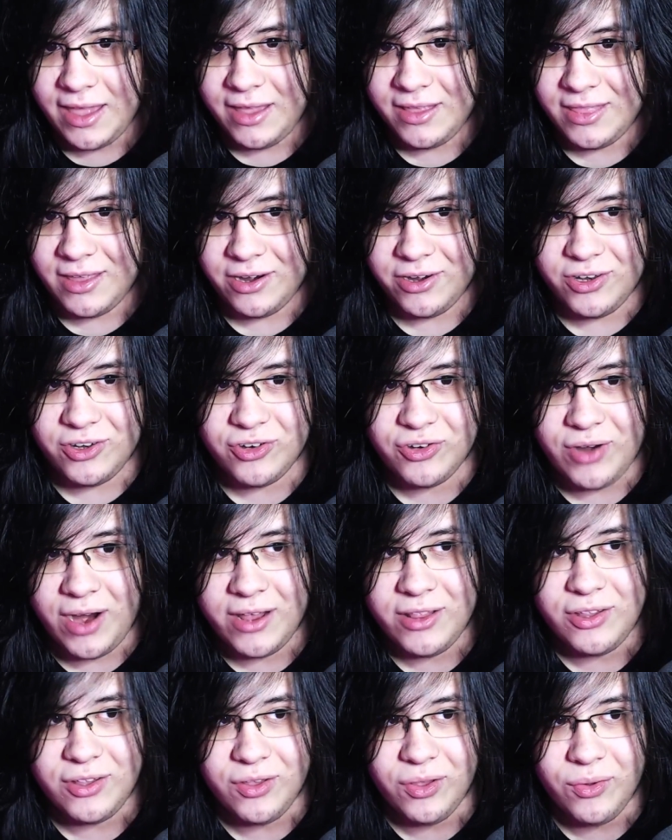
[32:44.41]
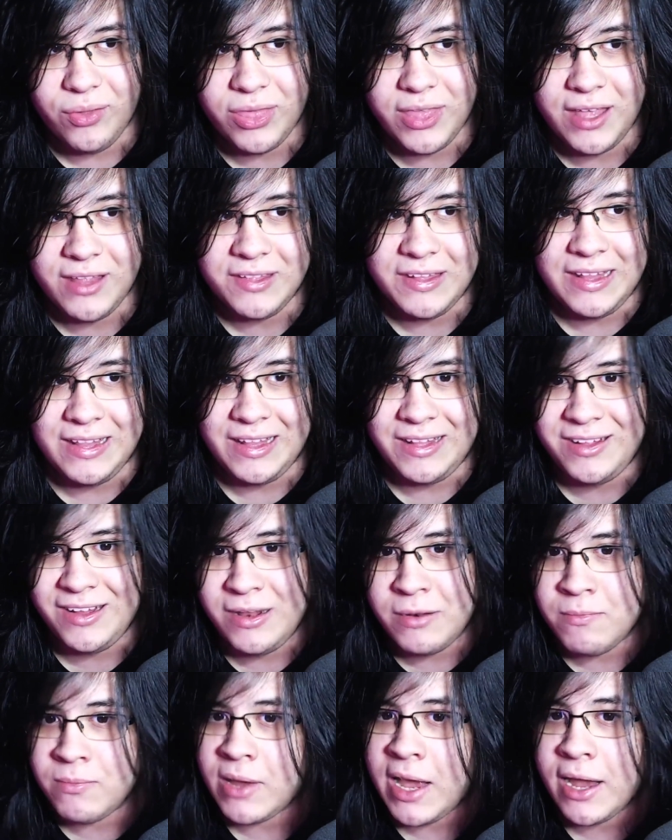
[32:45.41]
they're trying to do things that they see
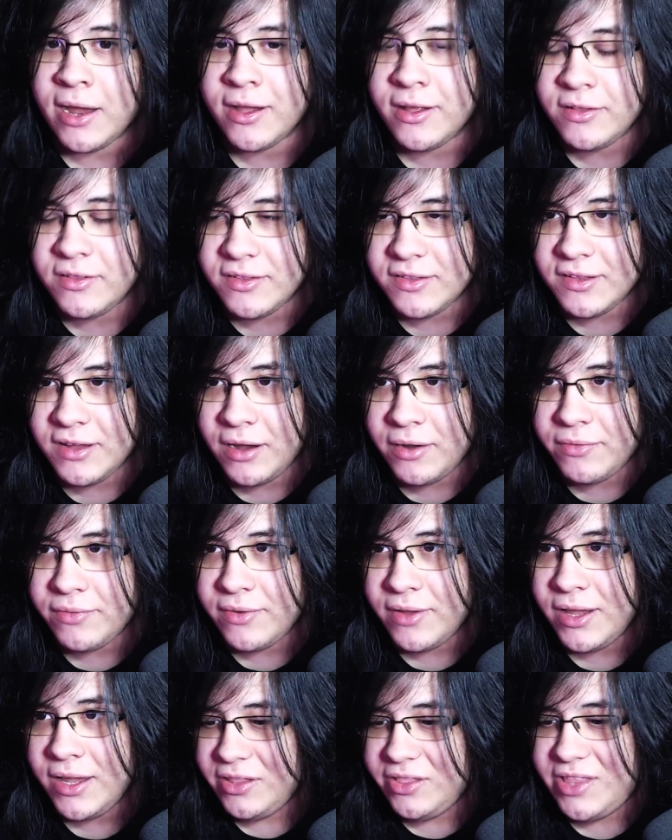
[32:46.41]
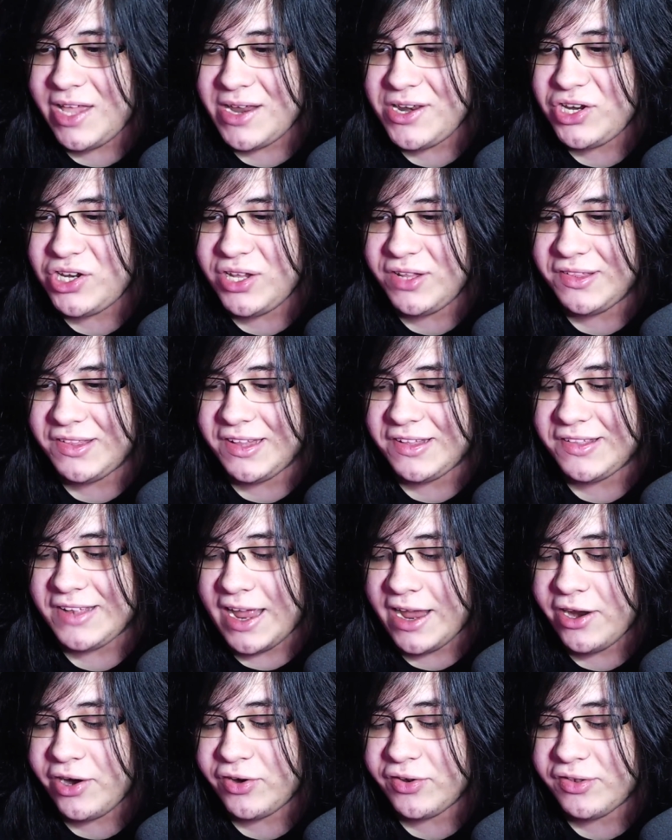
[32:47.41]
in manga and stuff denji's
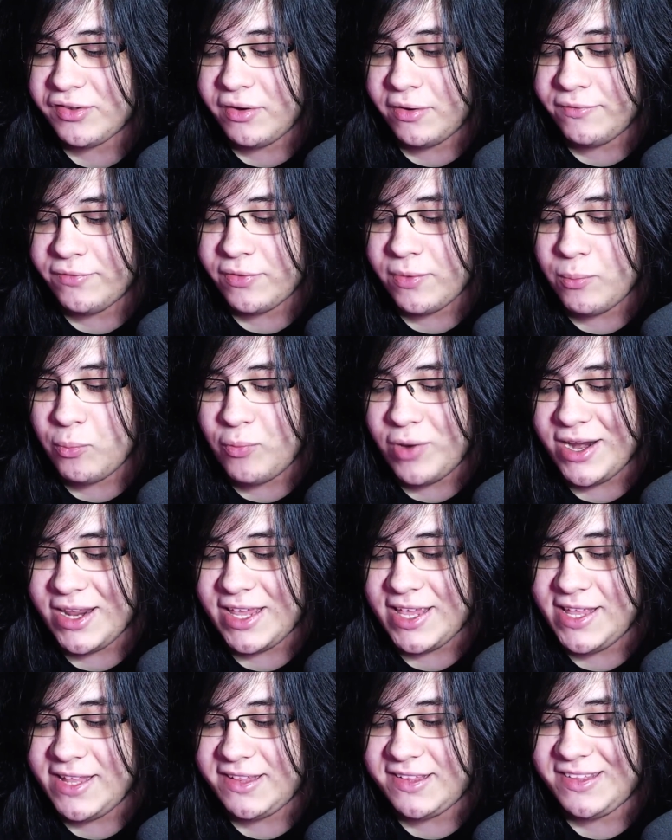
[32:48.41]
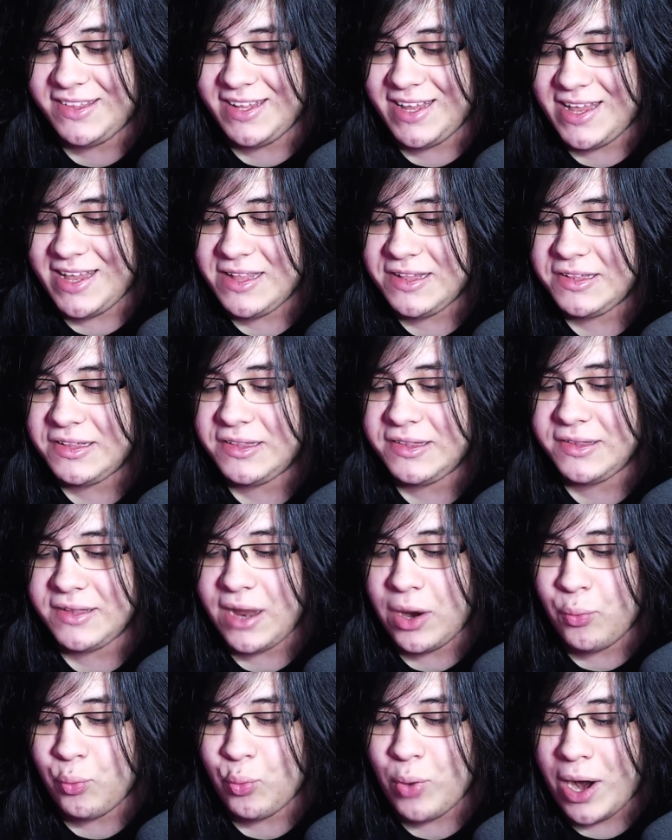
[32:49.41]
desires come from what he sees
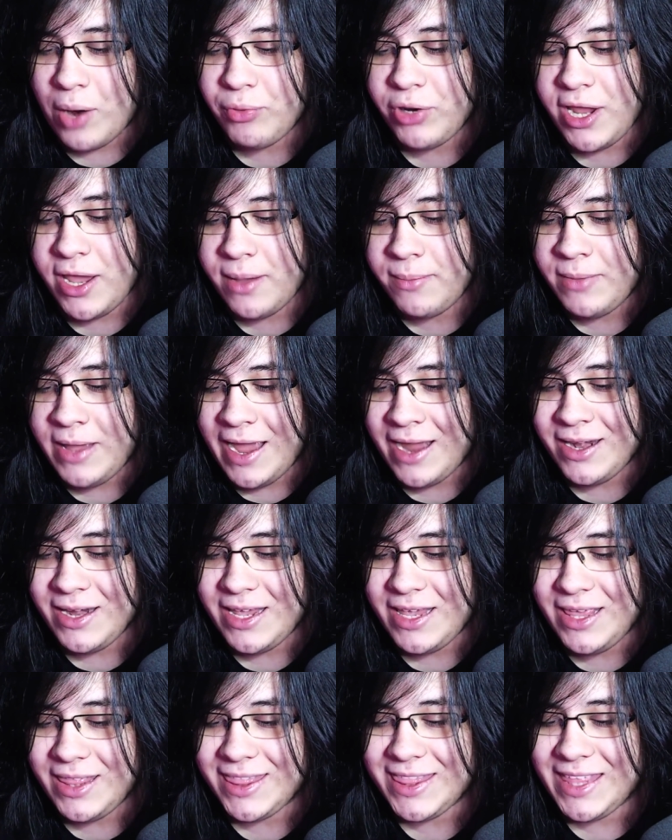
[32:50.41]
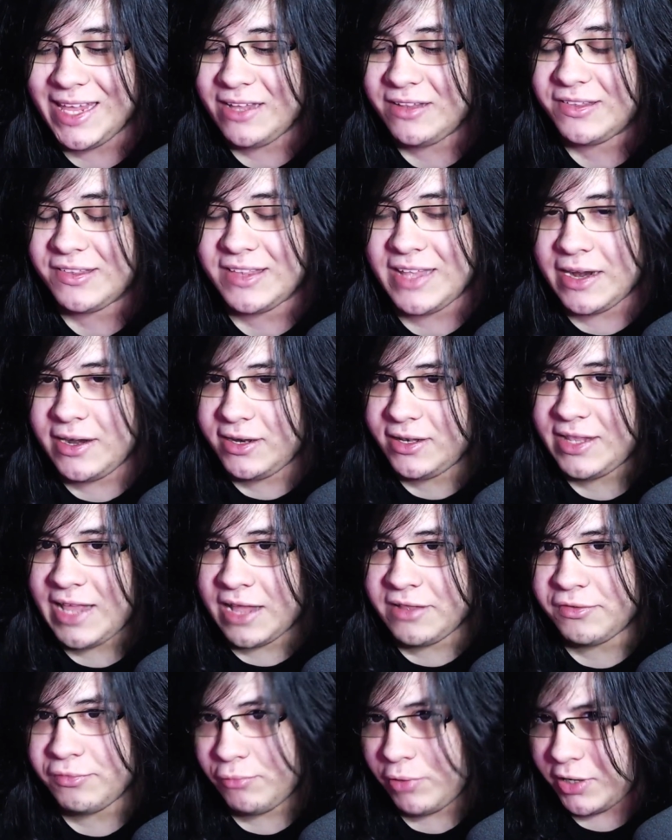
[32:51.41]
around him and he thinks that
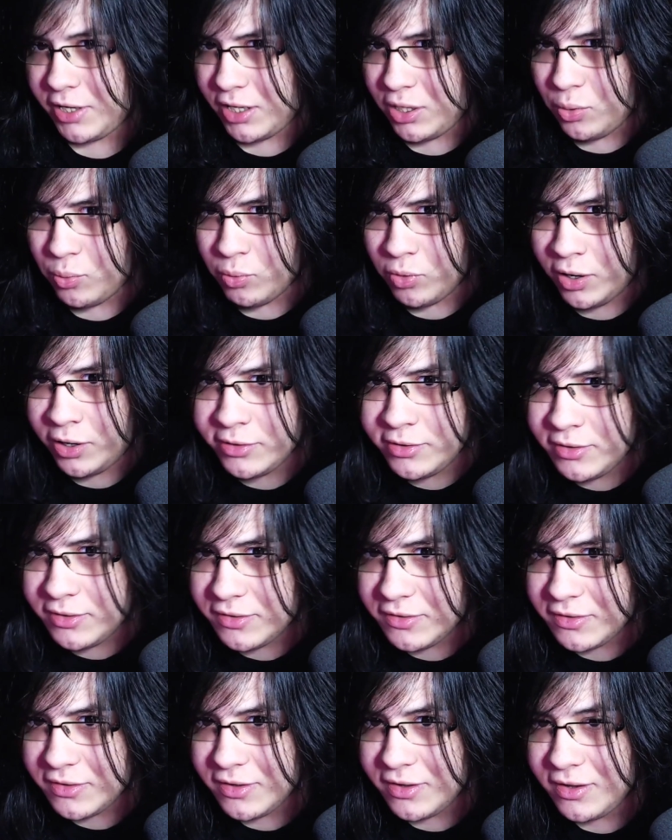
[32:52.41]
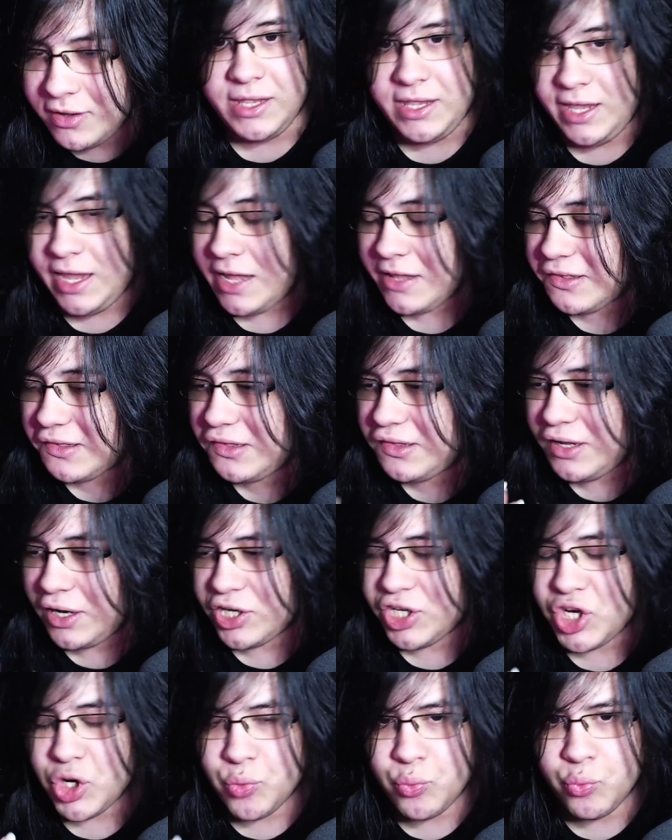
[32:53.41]
that's what he wants he has
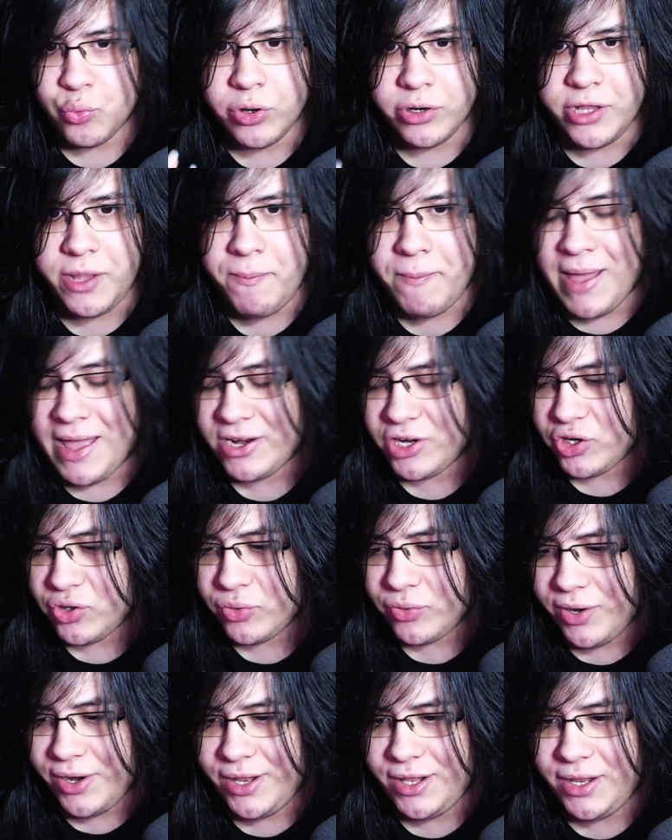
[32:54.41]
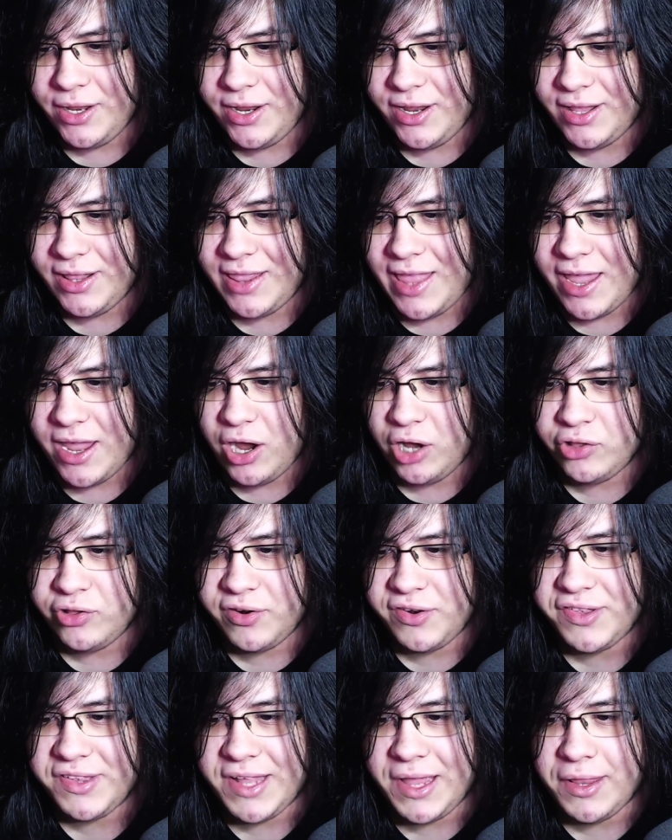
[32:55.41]
such a rudimentary like
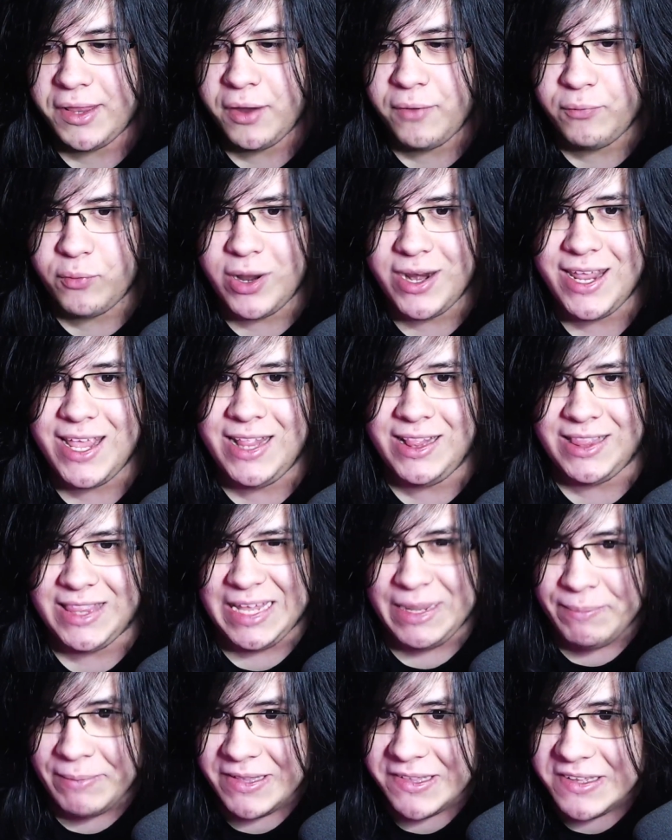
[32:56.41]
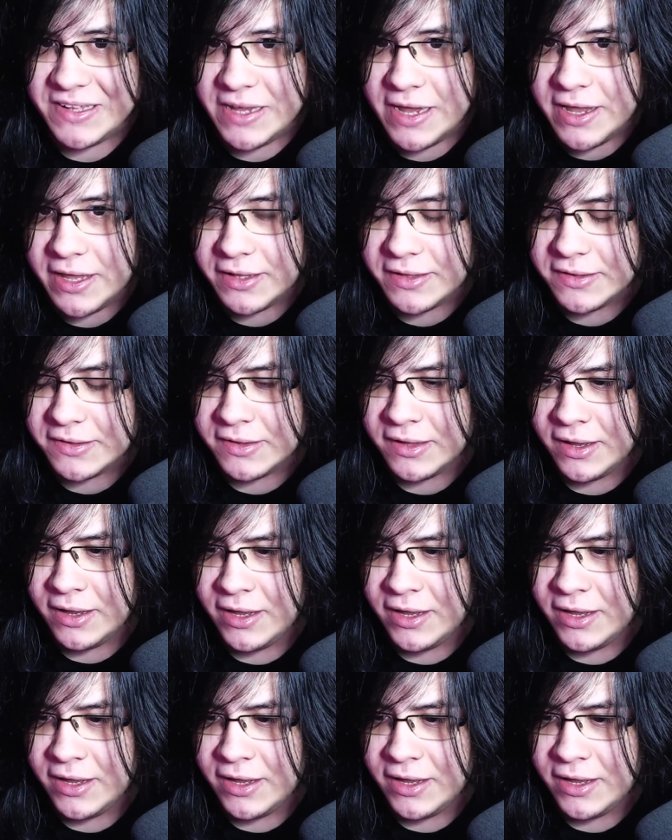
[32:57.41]
understanding of what intimacy is